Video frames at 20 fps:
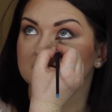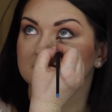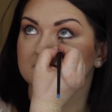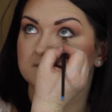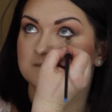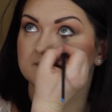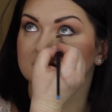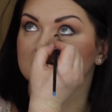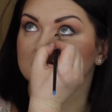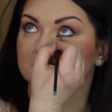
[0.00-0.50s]

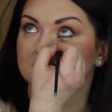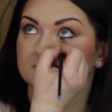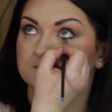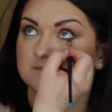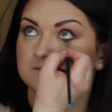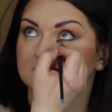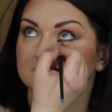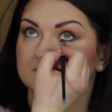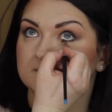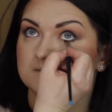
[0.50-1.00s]
This is the
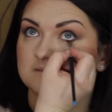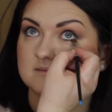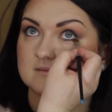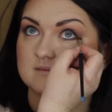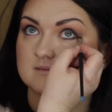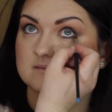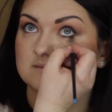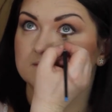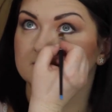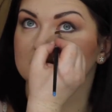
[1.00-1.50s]
L'Oreal
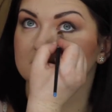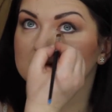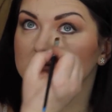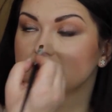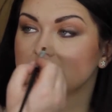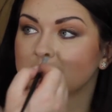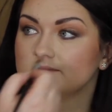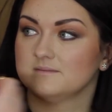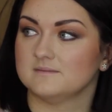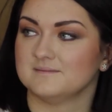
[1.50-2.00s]

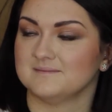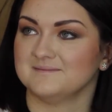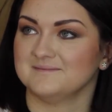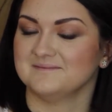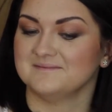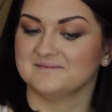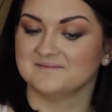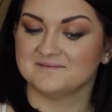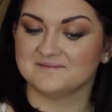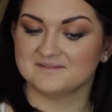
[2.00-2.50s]
Infallible
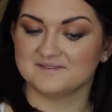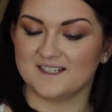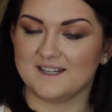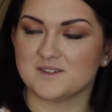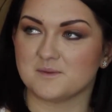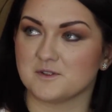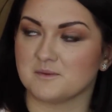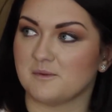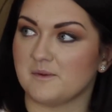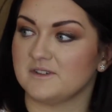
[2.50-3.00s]

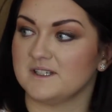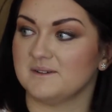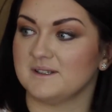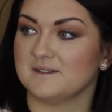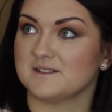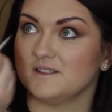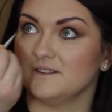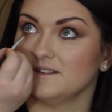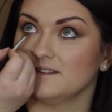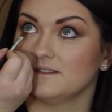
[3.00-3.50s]
eyeshadow
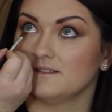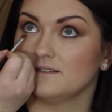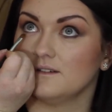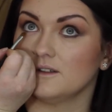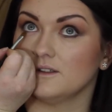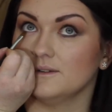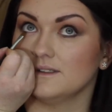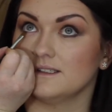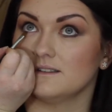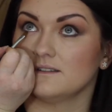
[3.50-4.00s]
in
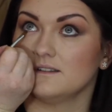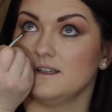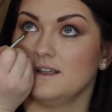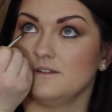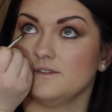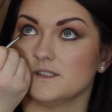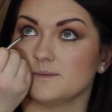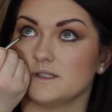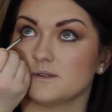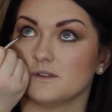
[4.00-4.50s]
Smoldering
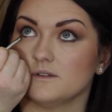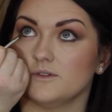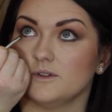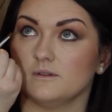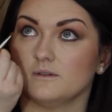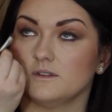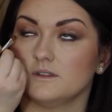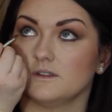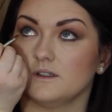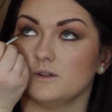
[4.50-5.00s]
Plum.
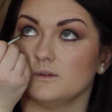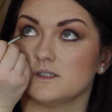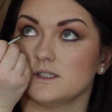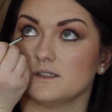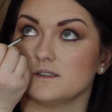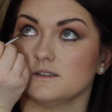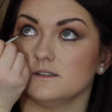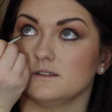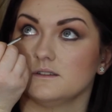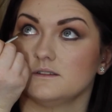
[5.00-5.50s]

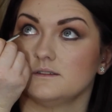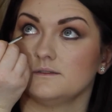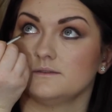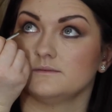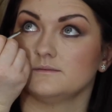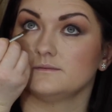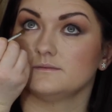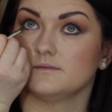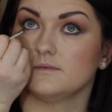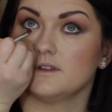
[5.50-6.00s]
It was
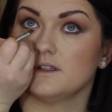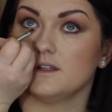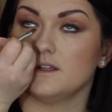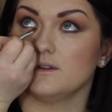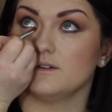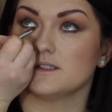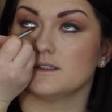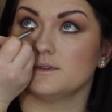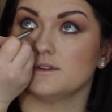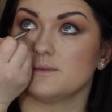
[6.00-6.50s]
actually a little
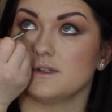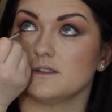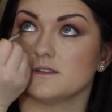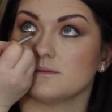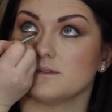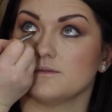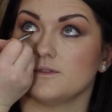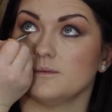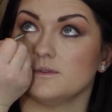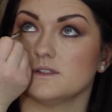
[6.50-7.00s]
bit
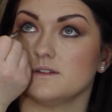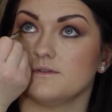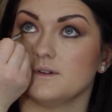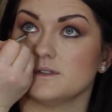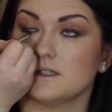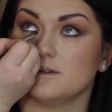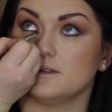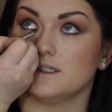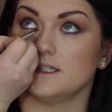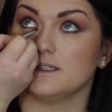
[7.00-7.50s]
more
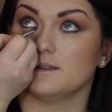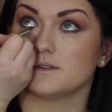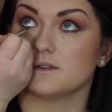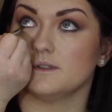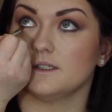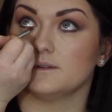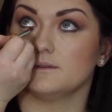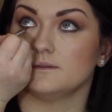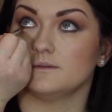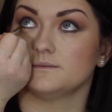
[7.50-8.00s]

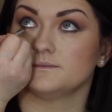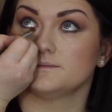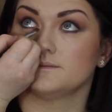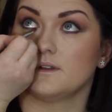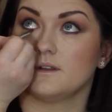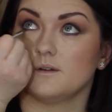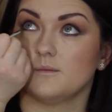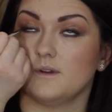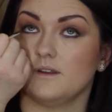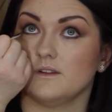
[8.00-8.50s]
purple
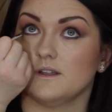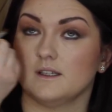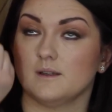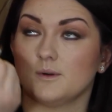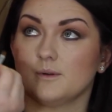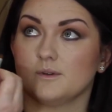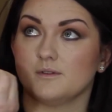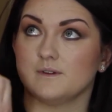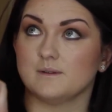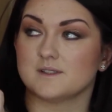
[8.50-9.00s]
toned than
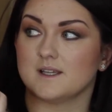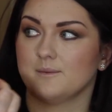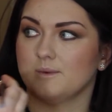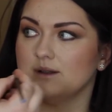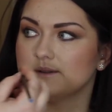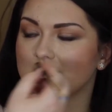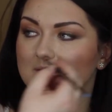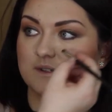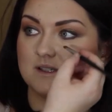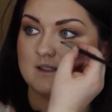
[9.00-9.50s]
I
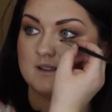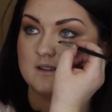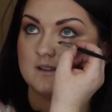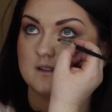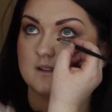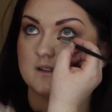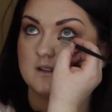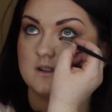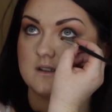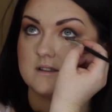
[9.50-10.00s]
wanted, so I
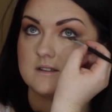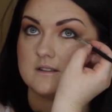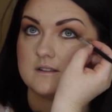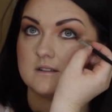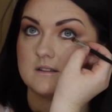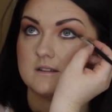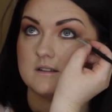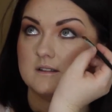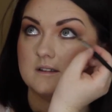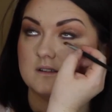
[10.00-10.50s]
do go
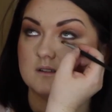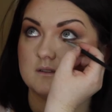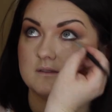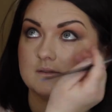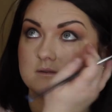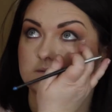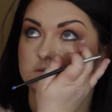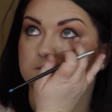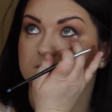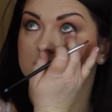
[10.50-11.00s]
over it in a
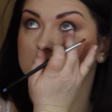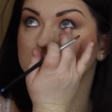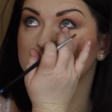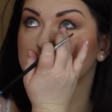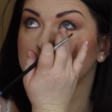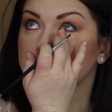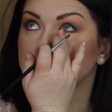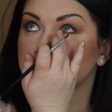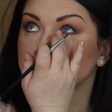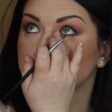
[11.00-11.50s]
wee
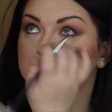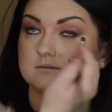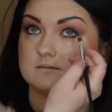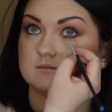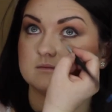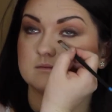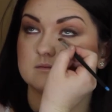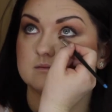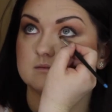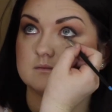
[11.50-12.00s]
second, you will
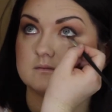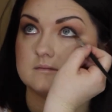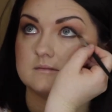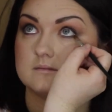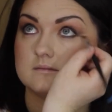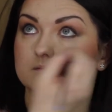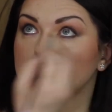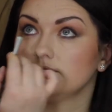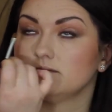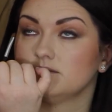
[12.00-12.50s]
see,
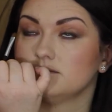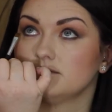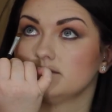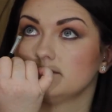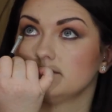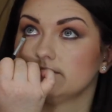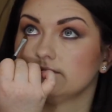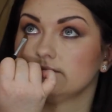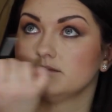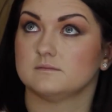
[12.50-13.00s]

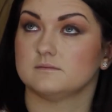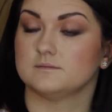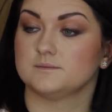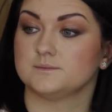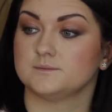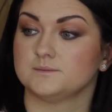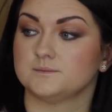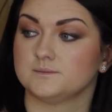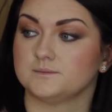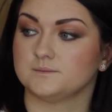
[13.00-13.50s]
with a bit
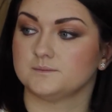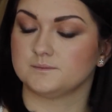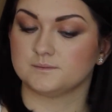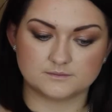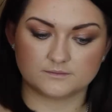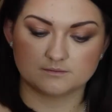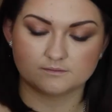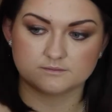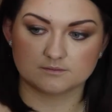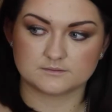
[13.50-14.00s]
of matte
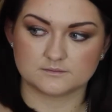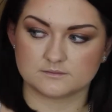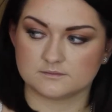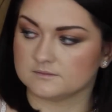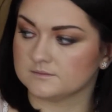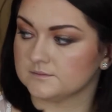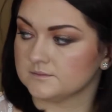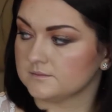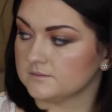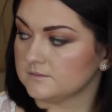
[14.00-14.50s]
cranberry
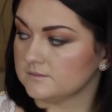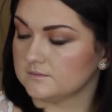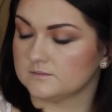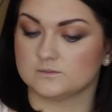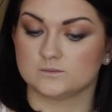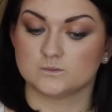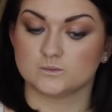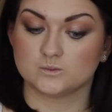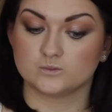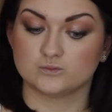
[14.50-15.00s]
eyeshadow
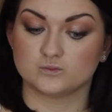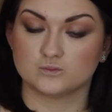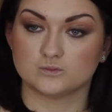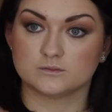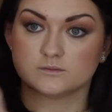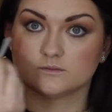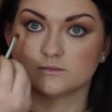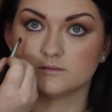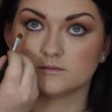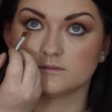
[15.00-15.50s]
just to
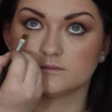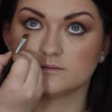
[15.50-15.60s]
give